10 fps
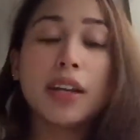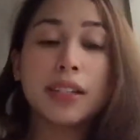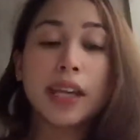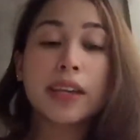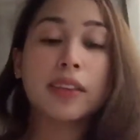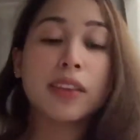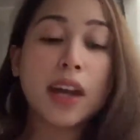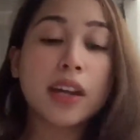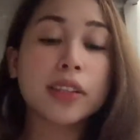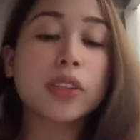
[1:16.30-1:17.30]
like
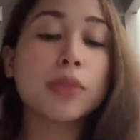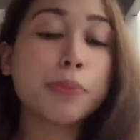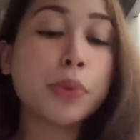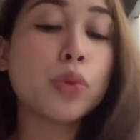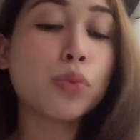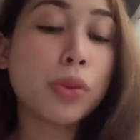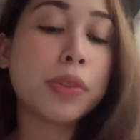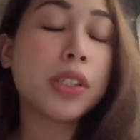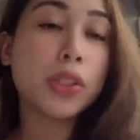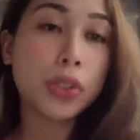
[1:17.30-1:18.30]
that could put
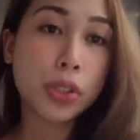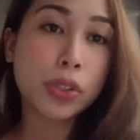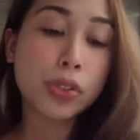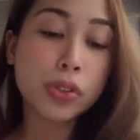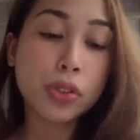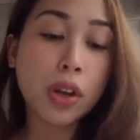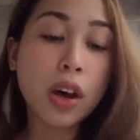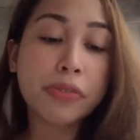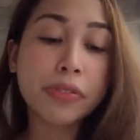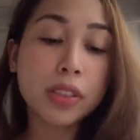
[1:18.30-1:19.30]
women and girls
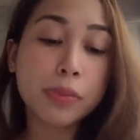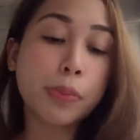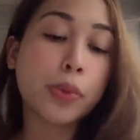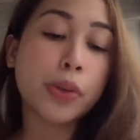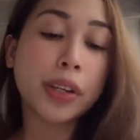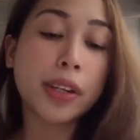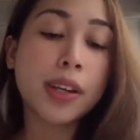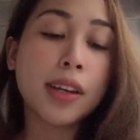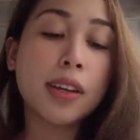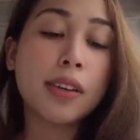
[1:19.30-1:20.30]
off sport.
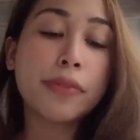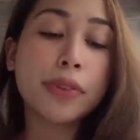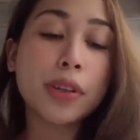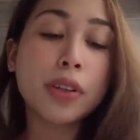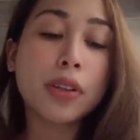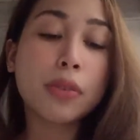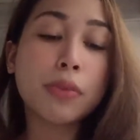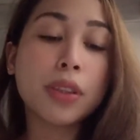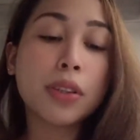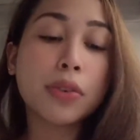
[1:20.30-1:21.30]
For a girl
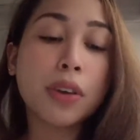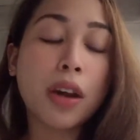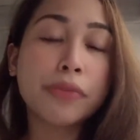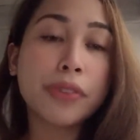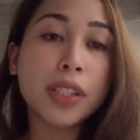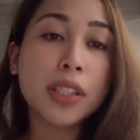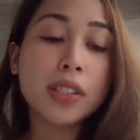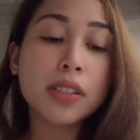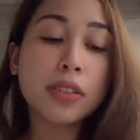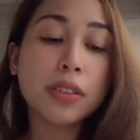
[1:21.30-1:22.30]
with low
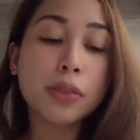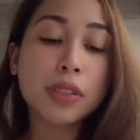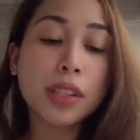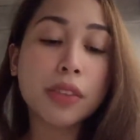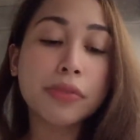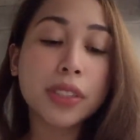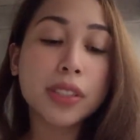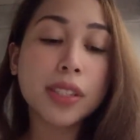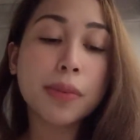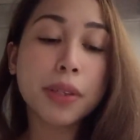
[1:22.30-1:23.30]
confidence or low self
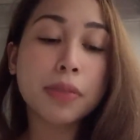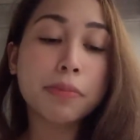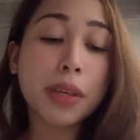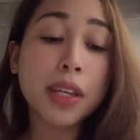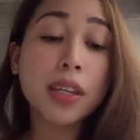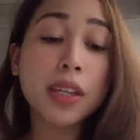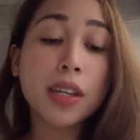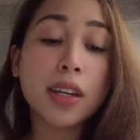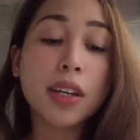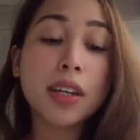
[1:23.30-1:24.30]
esteem, it may
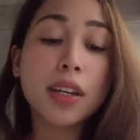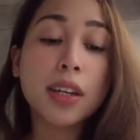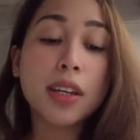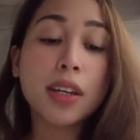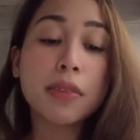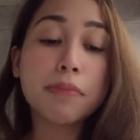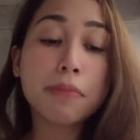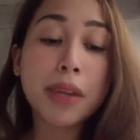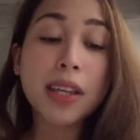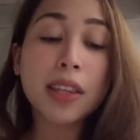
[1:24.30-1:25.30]

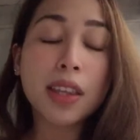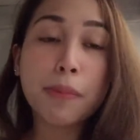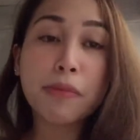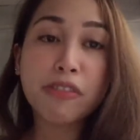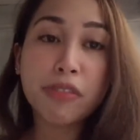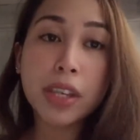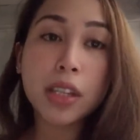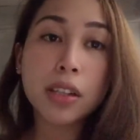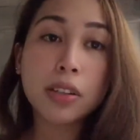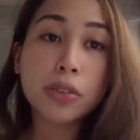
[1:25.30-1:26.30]
make them
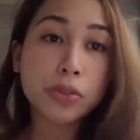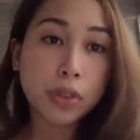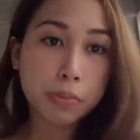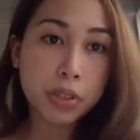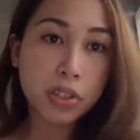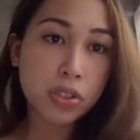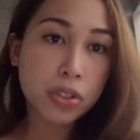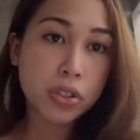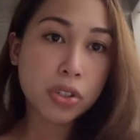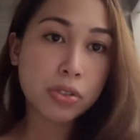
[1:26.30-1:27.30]
feel
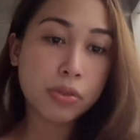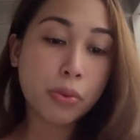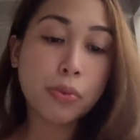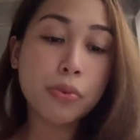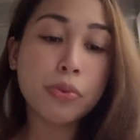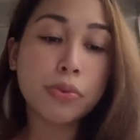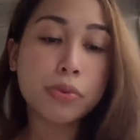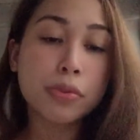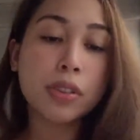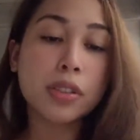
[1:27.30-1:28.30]
rubbish. Oh,
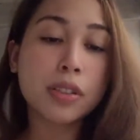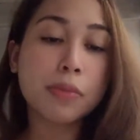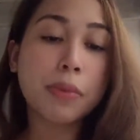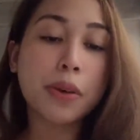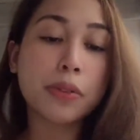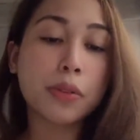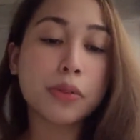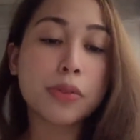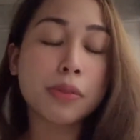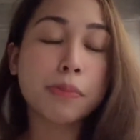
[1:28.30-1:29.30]
so this is about
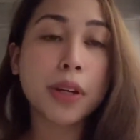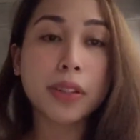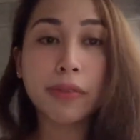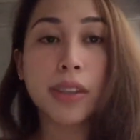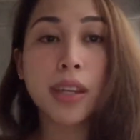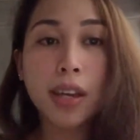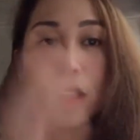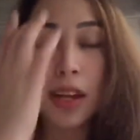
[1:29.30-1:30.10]
also part of the